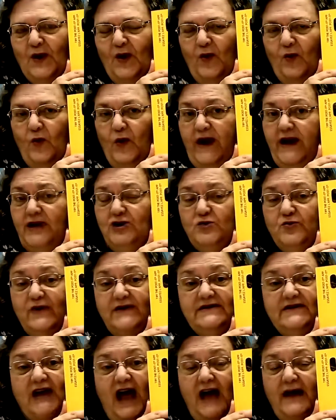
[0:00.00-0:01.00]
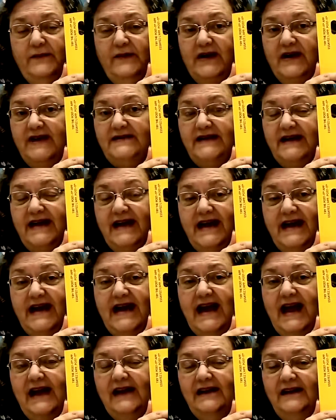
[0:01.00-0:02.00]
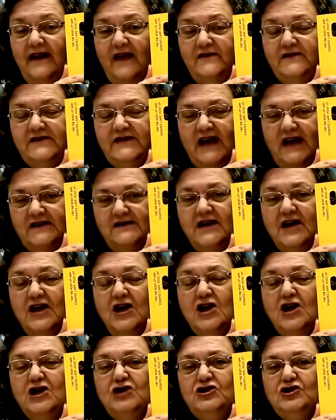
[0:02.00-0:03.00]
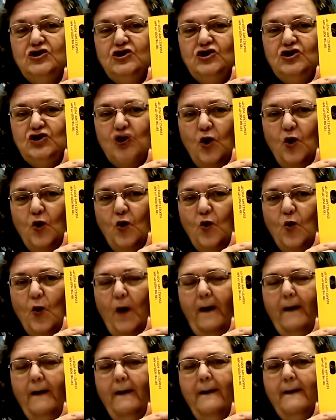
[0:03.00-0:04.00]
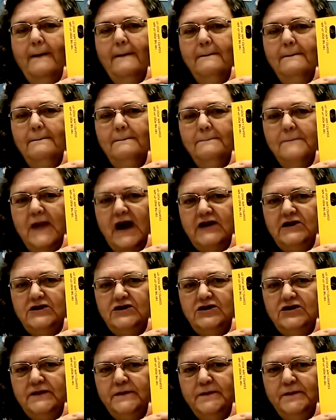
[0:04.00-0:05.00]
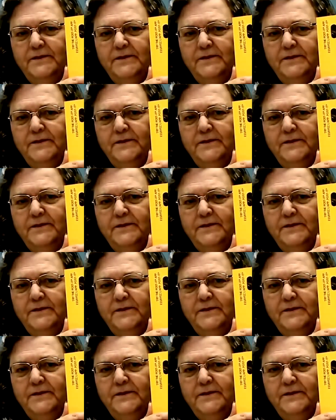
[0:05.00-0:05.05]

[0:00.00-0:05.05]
We can trust God because He loves us so much.